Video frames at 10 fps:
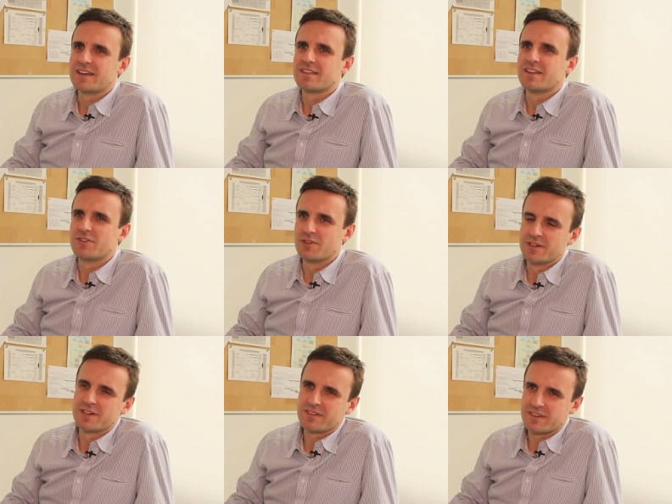is that
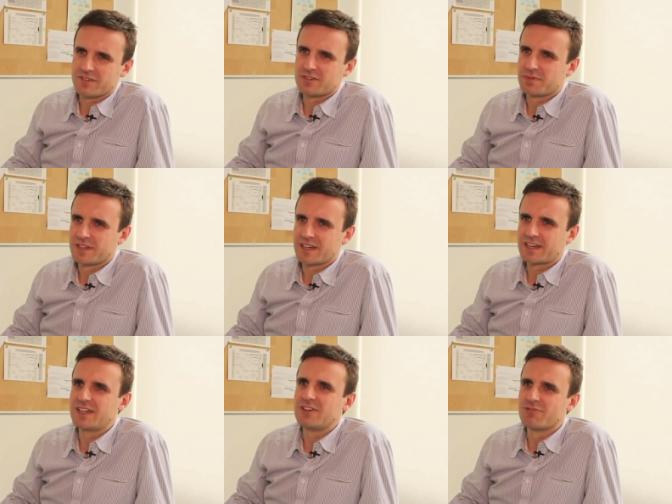donors also play a
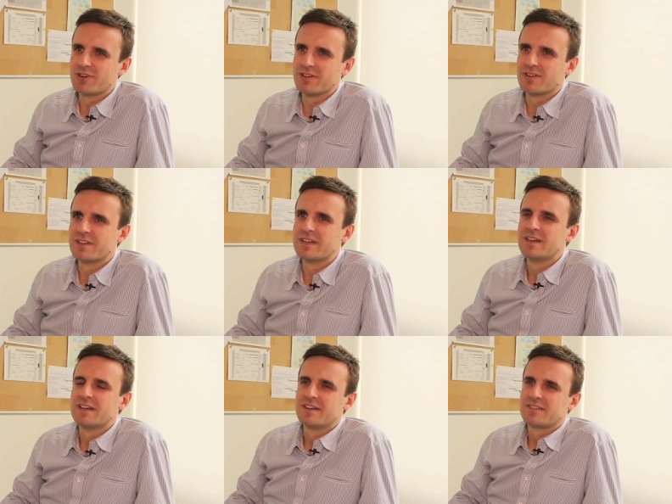key role.
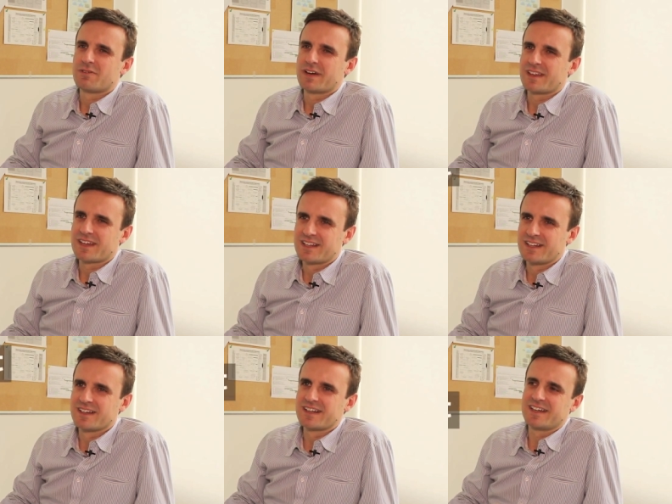So while they
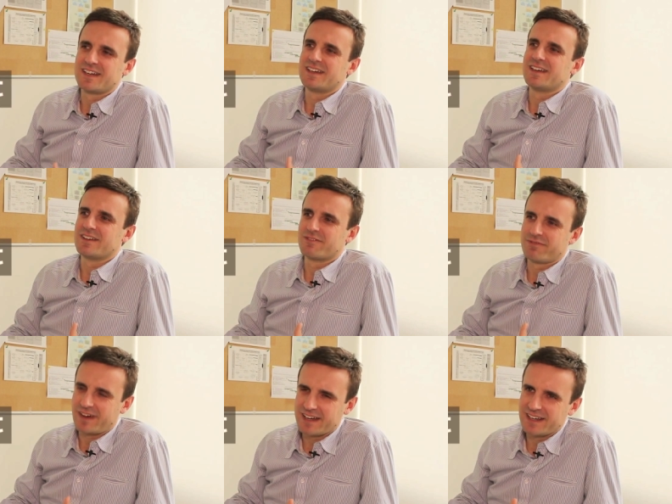clearly
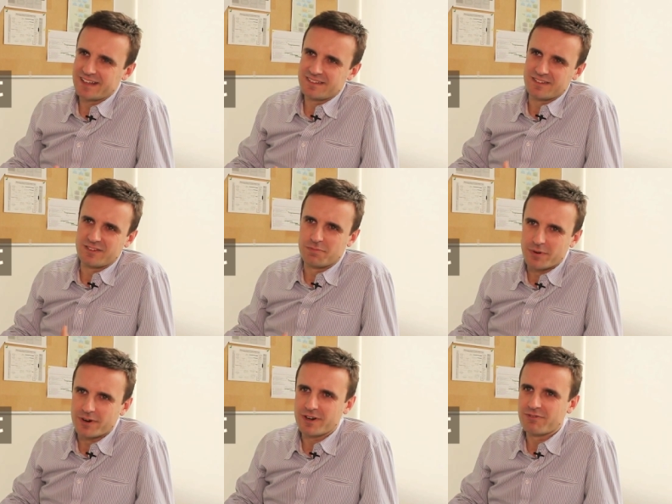finance and
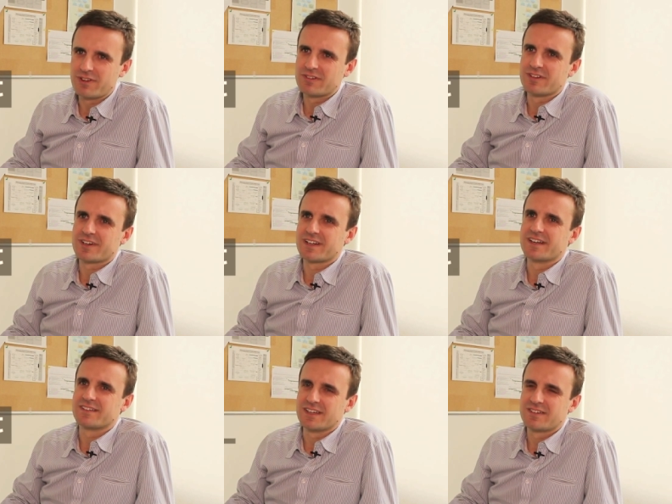support regional
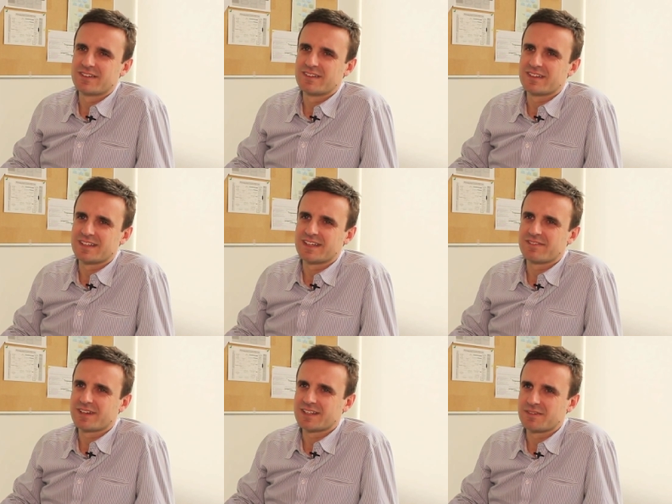organizations and
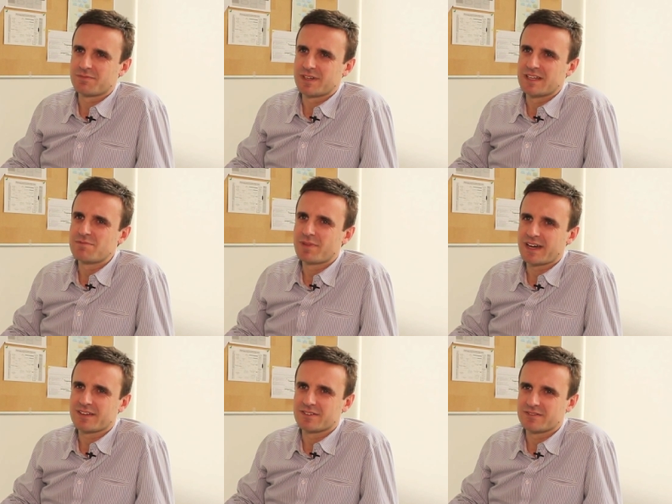they've had an
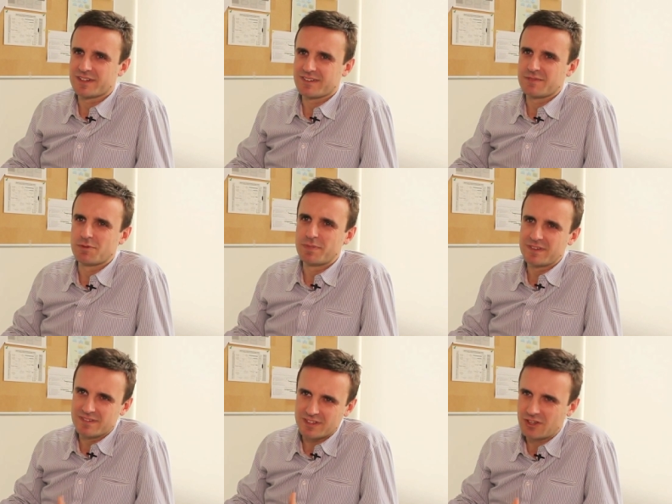impact on, for example, peace and